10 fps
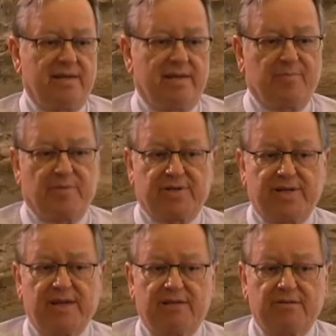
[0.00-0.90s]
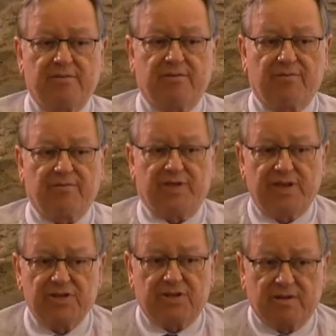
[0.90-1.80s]
the protector of
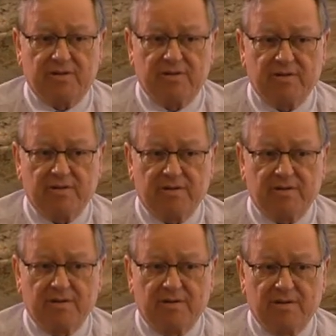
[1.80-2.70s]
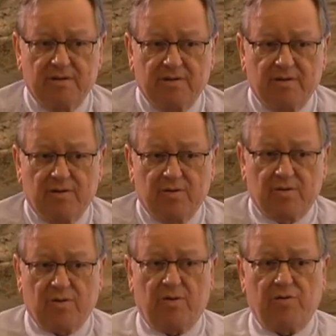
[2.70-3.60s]
religion,
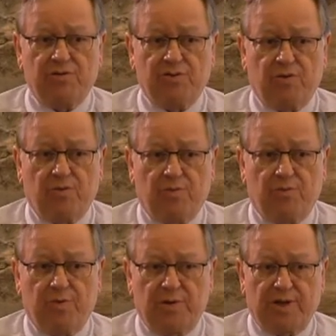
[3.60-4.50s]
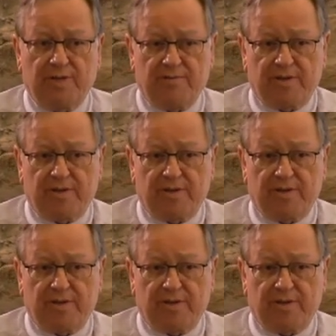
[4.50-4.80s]
you are also putting